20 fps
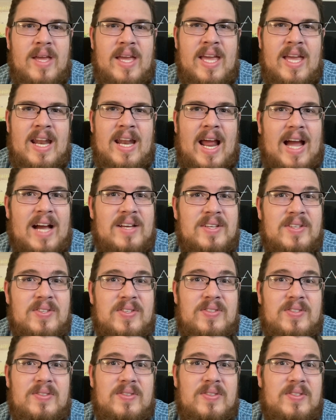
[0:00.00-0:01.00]
It has
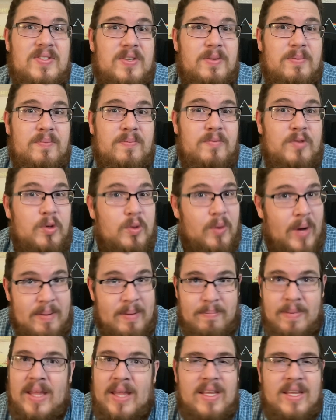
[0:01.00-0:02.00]
some great
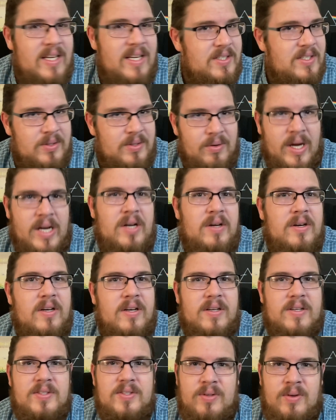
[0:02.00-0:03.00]
melodies, great
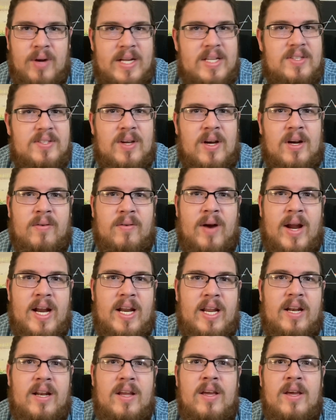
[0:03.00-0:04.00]
hooks, great
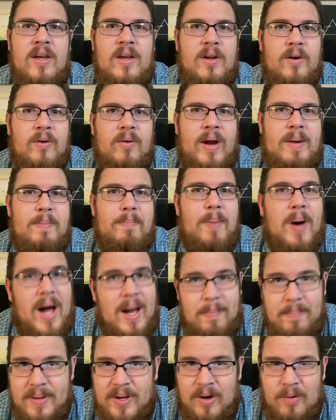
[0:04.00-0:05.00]
songwriting, great
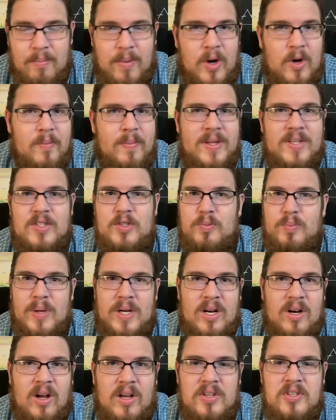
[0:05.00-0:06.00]
poppier moments, but
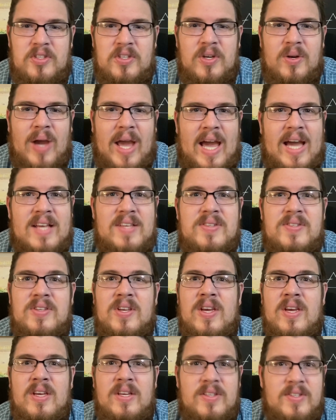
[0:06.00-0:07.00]
it also has
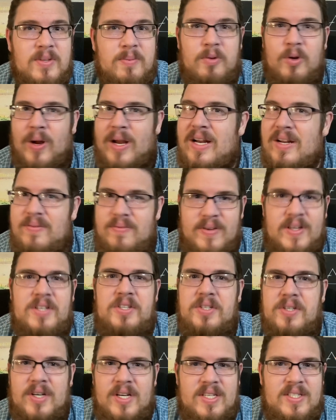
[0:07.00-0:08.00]
some great
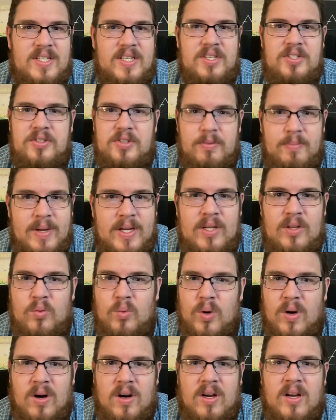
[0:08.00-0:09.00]
adventurous instrumental
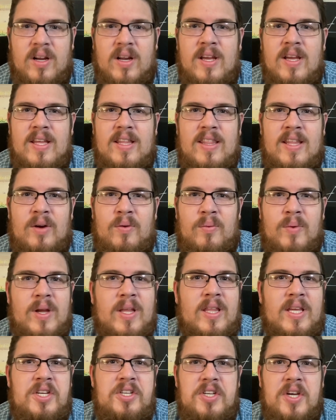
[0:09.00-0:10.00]
work that
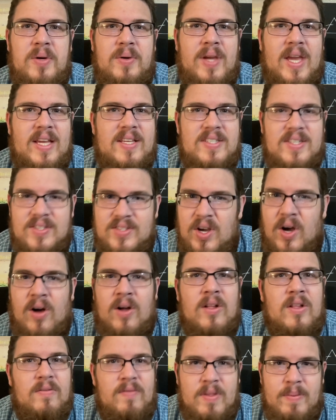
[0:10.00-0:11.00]
really showcases
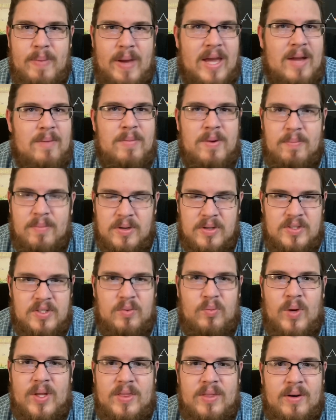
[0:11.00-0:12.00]
all of the band members
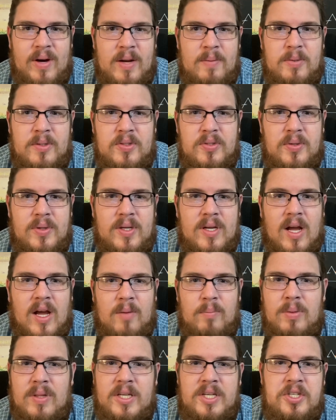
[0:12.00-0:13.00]
and what they're able to
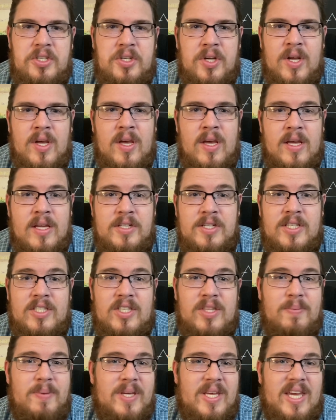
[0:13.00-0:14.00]
accomplish. Just
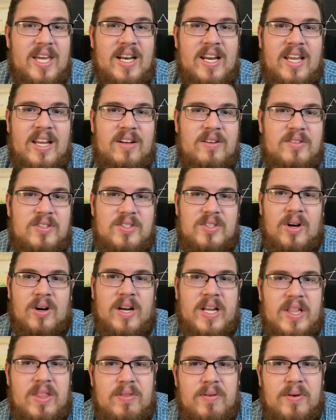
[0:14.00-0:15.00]
the beginning,
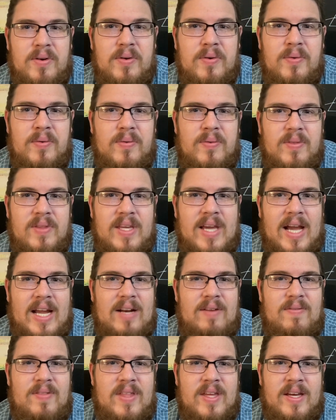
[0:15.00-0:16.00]
starting through kind
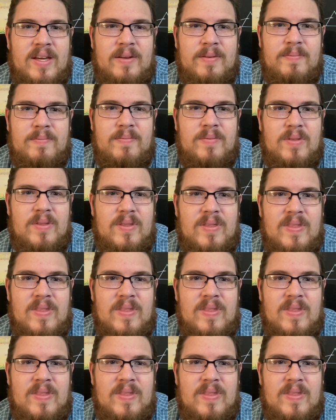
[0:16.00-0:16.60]
of the